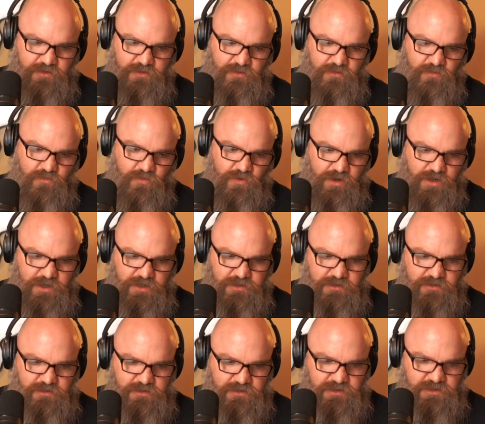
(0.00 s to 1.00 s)

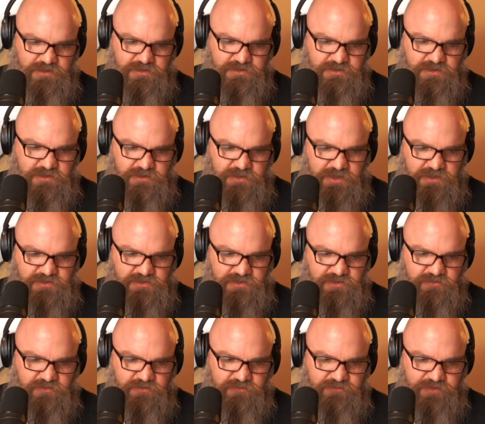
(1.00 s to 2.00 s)
One is collection
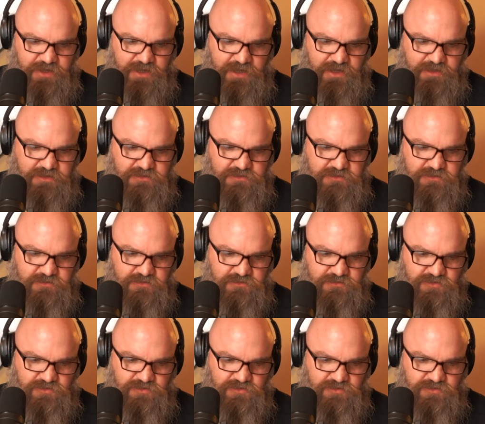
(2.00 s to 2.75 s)
of the facts